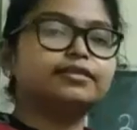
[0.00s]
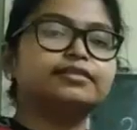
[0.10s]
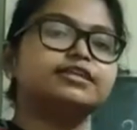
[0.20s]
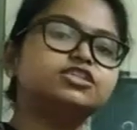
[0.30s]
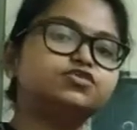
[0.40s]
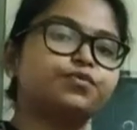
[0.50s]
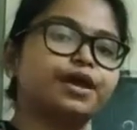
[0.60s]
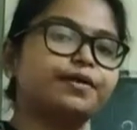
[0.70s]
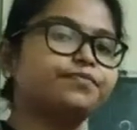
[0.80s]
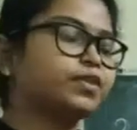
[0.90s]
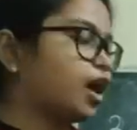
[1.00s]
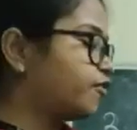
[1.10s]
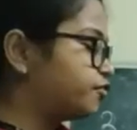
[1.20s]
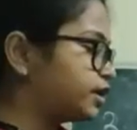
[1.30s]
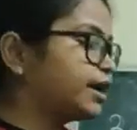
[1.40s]
this way,
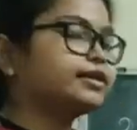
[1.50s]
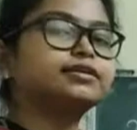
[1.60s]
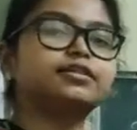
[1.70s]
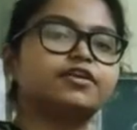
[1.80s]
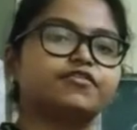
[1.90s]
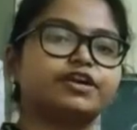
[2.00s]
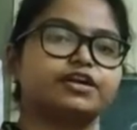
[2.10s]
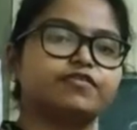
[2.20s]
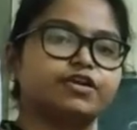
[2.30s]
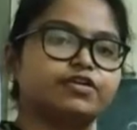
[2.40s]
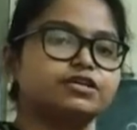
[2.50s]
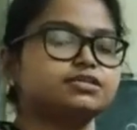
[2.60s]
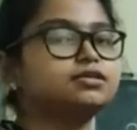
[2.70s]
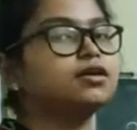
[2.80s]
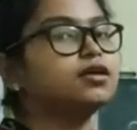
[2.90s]
after getting the effective
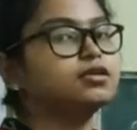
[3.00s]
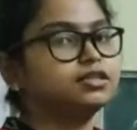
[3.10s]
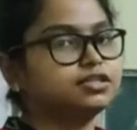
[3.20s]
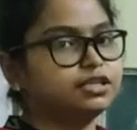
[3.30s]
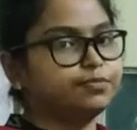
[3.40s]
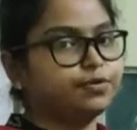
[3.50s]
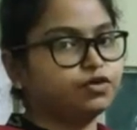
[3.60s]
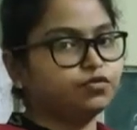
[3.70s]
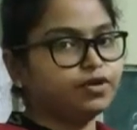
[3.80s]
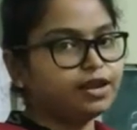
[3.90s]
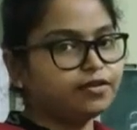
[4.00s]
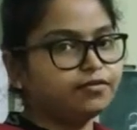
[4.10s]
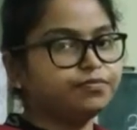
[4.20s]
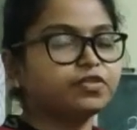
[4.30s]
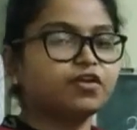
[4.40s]
address, the CPU will
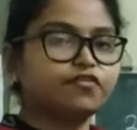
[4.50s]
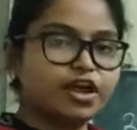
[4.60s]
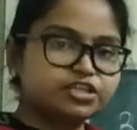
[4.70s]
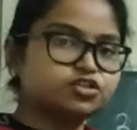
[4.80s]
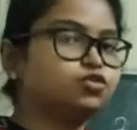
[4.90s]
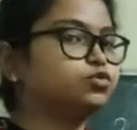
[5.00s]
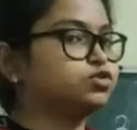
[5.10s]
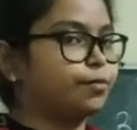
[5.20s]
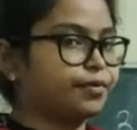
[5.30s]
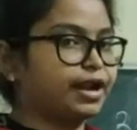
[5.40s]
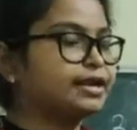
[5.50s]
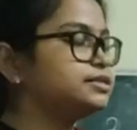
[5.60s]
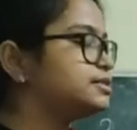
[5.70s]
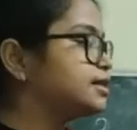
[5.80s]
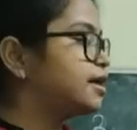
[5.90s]
fetch those
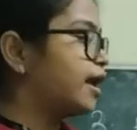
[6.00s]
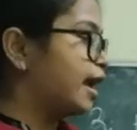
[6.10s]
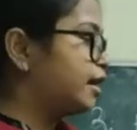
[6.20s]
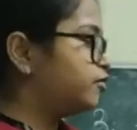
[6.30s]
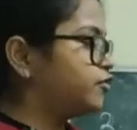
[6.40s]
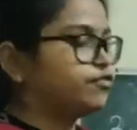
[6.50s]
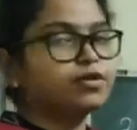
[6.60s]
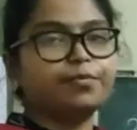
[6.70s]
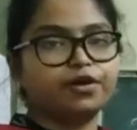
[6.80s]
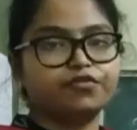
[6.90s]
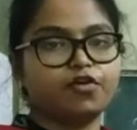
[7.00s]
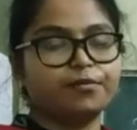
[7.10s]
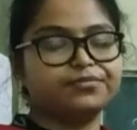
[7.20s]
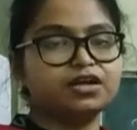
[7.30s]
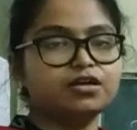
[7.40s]
operands and we will
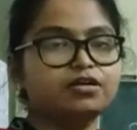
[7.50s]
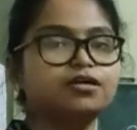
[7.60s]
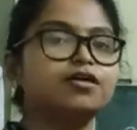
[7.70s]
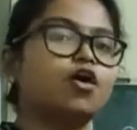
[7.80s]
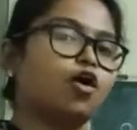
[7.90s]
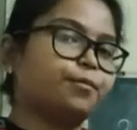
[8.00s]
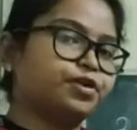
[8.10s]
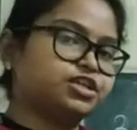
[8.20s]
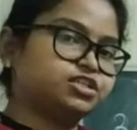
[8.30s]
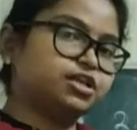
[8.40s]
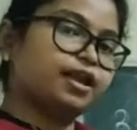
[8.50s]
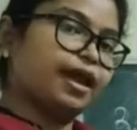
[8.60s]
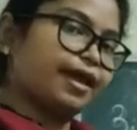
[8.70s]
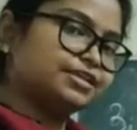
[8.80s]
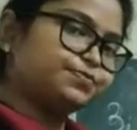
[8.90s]
perform the operation
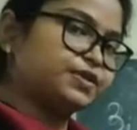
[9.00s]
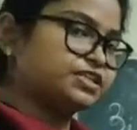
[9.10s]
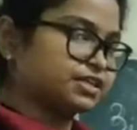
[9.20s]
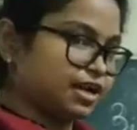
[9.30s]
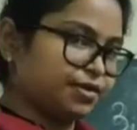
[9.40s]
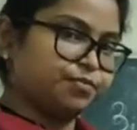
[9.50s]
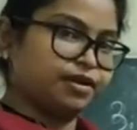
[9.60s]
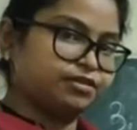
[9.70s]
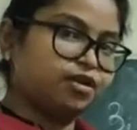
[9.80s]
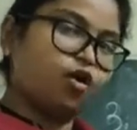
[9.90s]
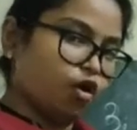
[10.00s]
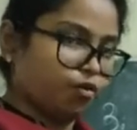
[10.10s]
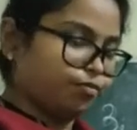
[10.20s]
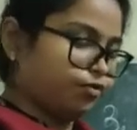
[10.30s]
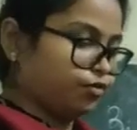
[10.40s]
as prescribed by the
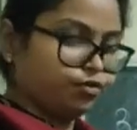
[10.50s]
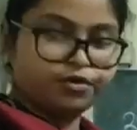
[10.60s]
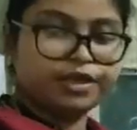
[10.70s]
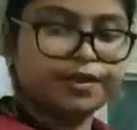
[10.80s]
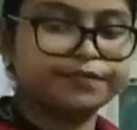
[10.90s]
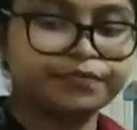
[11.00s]
opcode. Okay.